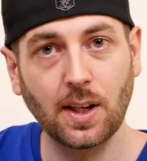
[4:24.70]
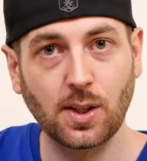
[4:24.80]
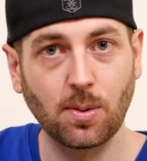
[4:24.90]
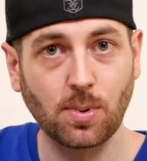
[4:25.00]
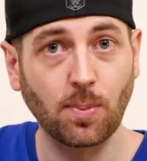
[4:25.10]
in
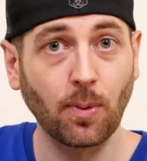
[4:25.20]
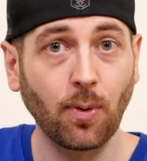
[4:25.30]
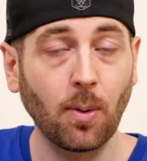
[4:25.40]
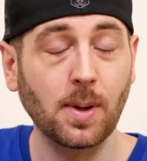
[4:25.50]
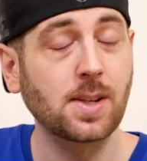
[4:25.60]
terms of
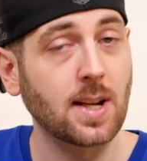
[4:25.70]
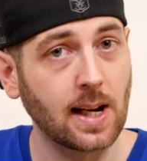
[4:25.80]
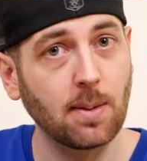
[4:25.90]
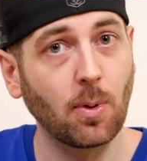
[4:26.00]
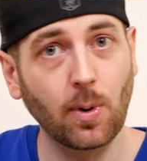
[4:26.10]
performance.
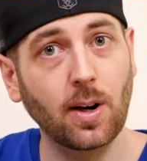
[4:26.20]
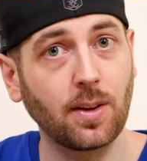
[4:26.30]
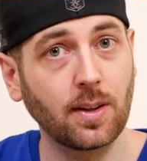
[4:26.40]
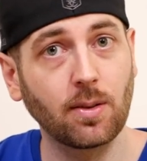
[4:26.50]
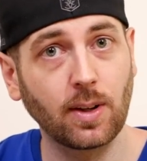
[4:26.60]
I am aware
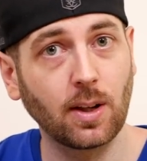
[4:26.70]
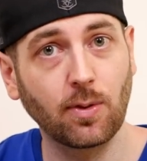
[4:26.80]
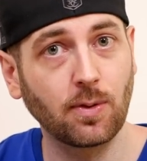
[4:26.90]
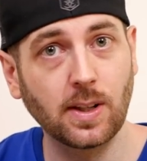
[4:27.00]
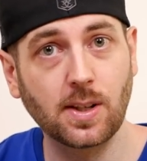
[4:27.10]
that the Vega
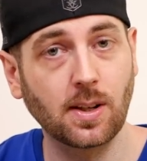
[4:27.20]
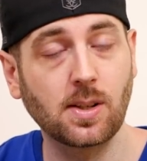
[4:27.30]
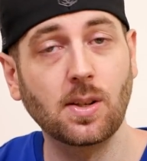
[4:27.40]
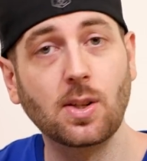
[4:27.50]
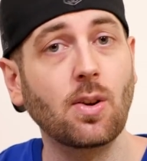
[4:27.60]

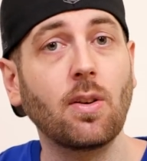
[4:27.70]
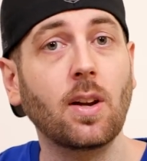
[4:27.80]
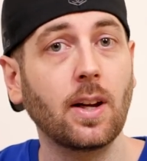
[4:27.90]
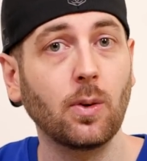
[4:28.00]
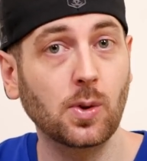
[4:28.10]
56 in certain
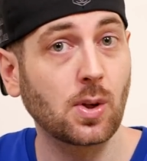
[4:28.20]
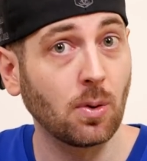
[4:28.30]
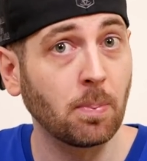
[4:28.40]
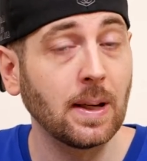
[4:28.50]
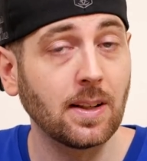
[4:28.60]
titles
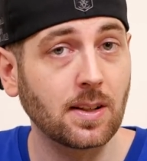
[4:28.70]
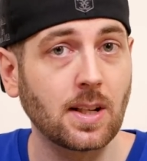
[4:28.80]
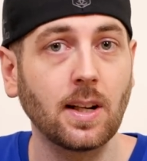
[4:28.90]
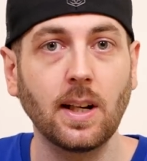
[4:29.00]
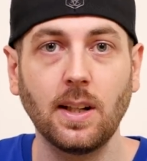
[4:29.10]
could beat a
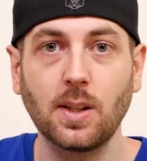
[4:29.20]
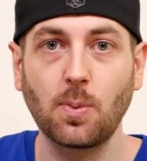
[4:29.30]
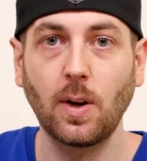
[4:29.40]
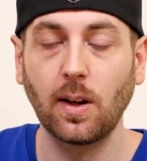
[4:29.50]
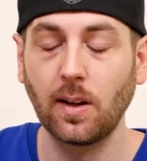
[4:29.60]
1080 as
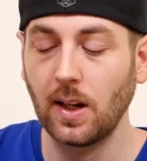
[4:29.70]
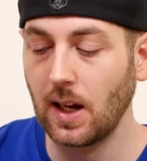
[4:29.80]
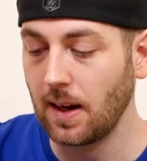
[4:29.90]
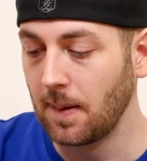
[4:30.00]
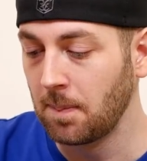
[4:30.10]
well.
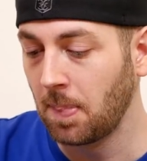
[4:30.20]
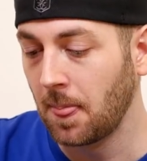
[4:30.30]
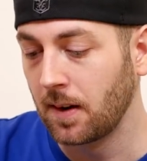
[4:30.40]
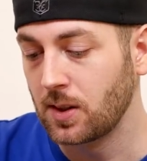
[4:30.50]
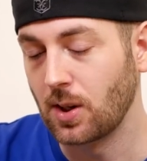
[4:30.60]

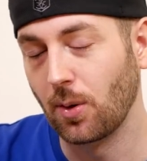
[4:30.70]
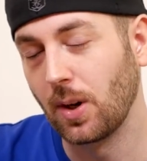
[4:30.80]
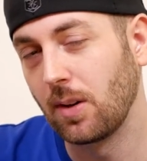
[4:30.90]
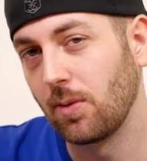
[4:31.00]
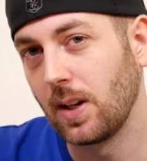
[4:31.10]
So
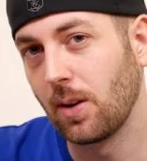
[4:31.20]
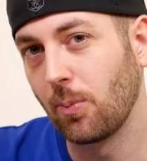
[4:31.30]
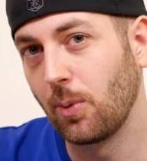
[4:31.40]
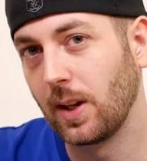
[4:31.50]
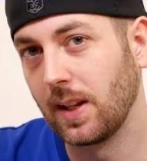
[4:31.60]
Nvidia
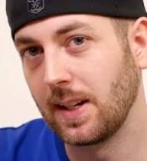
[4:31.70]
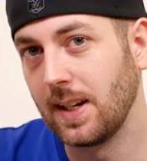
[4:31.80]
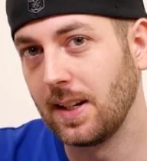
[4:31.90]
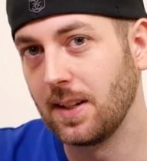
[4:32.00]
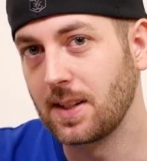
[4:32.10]
really
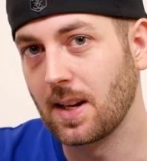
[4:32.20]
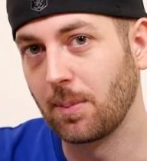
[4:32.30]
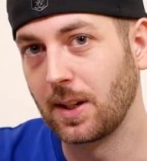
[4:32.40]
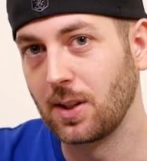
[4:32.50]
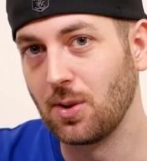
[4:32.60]
needed
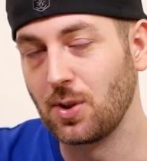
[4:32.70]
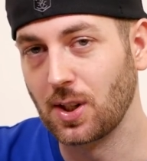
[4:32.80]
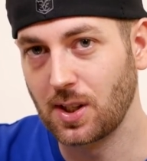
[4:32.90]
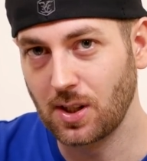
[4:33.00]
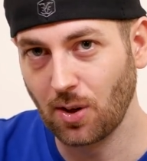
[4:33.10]
something to
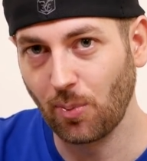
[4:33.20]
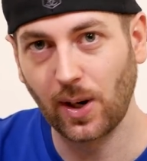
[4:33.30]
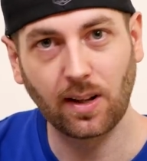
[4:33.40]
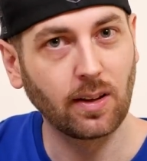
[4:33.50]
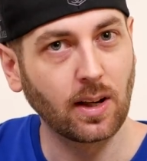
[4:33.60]
just
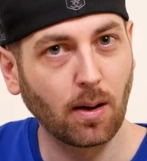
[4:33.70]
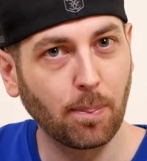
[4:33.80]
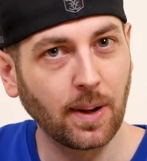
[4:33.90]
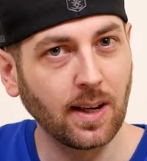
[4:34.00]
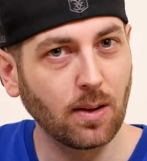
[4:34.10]
directly
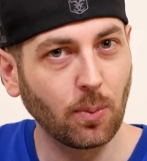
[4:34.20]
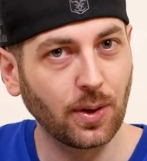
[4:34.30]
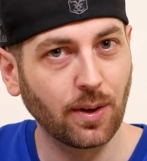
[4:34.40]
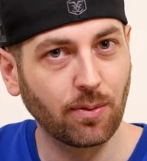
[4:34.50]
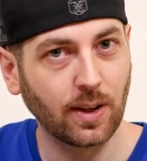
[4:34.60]
compete
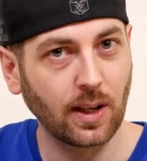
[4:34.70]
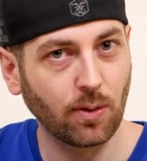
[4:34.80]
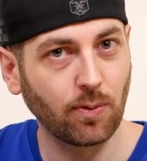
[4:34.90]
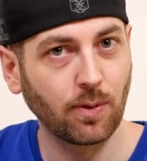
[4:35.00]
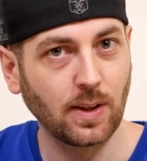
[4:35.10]
with the Vega
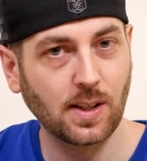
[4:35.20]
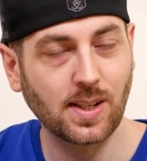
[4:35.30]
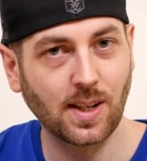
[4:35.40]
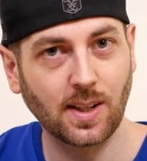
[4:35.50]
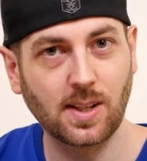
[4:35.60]

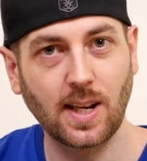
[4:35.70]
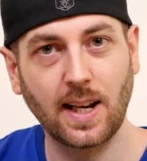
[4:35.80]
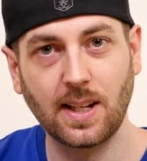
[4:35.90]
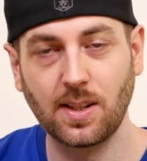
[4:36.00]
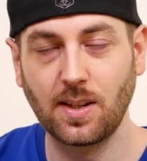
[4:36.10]
56
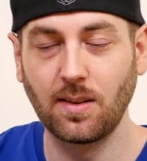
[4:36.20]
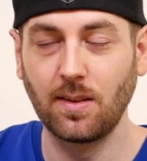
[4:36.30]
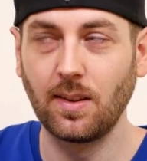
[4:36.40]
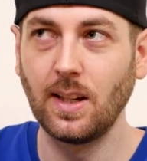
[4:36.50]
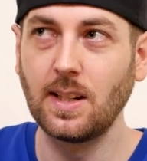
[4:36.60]
as
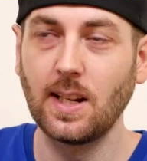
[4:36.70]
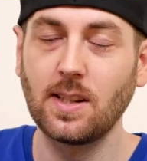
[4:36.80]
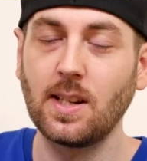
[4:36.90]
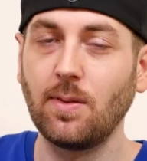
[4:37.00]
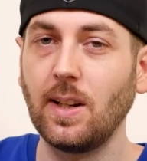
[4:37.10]
the
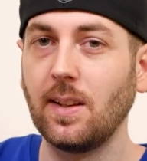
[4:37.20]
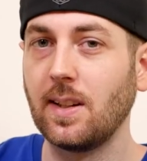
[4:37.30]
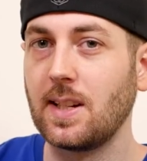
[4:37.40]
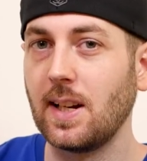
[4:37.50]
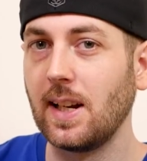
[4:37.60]
1070 and the
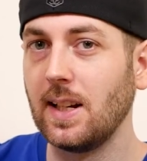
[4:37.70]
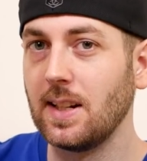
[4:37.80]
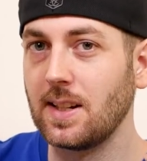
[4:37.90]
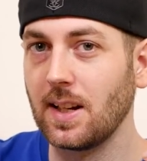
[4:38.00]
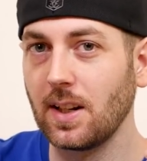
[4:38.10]

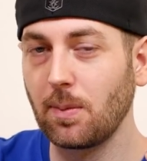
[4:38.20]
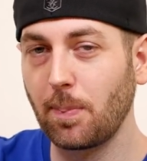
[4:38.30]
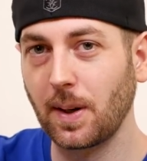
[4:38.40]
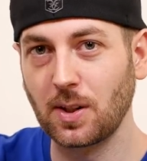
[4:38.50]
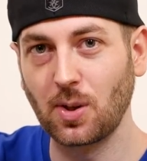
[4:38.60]
1080 did,
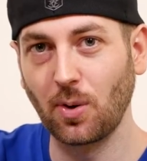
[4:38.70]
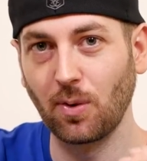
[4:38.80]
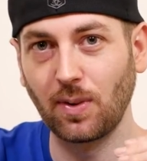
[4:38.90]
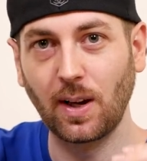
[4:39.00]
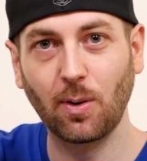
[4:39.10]
but sort
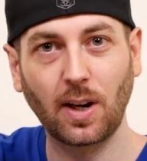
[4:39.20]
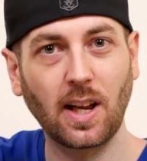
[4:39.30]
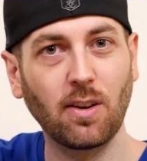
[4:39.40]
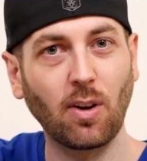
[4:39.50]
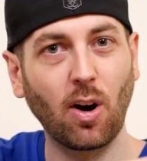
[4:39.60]
of they were
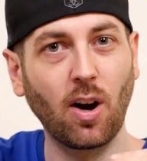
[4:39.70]
kind of